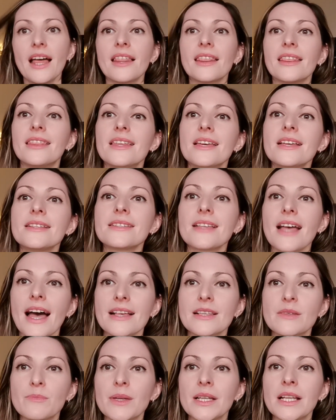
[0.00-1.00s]
This
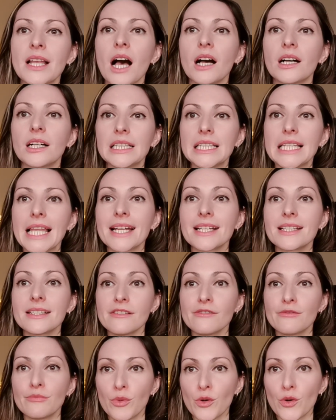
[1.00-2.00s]
has been a
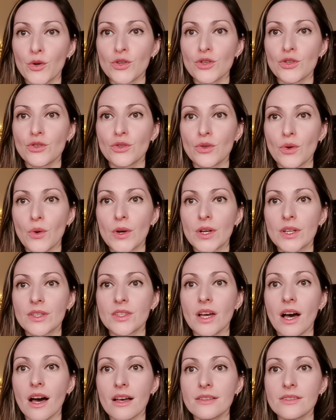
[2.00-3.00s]
collective push
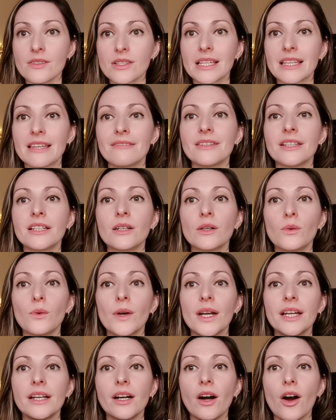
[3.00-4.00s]
towards us giving
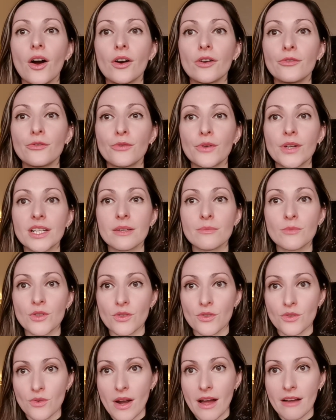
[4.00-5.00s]
away our freedom
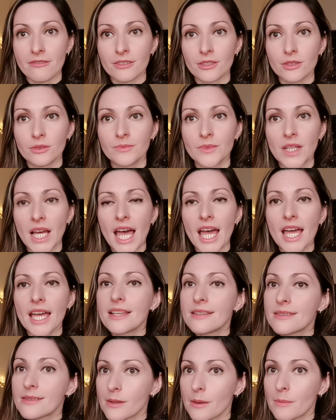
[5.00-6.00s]
to travel,
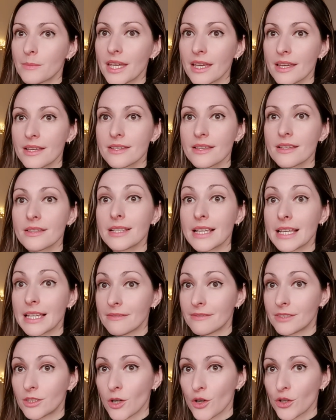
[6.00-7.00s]
in some cases
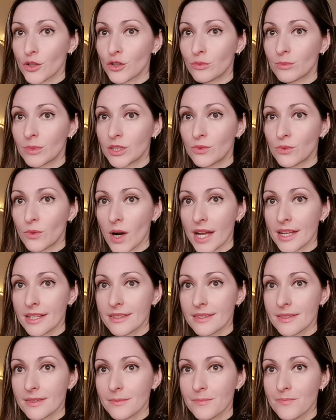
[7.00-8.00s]
even our human
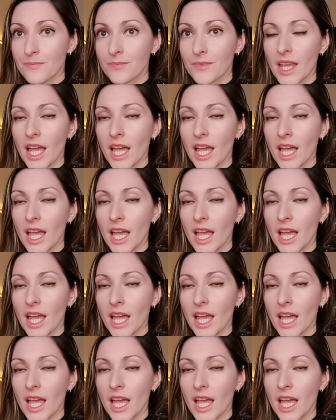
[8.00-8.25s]
rights,